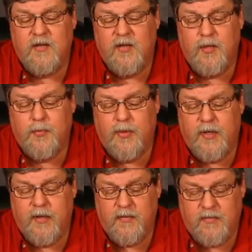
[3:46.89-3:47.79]
You could
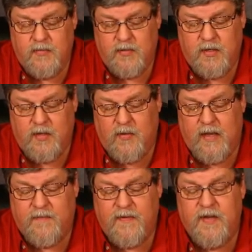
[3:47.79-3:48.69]
put, you know,
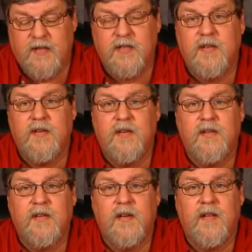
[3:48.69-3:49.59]
half a dozen
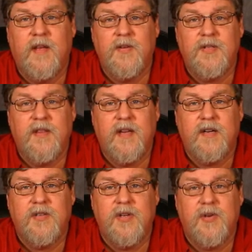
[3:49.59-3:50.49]
of those in there
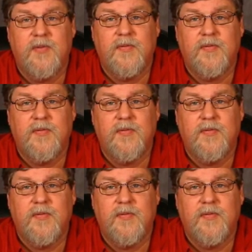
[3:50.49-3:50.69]
too.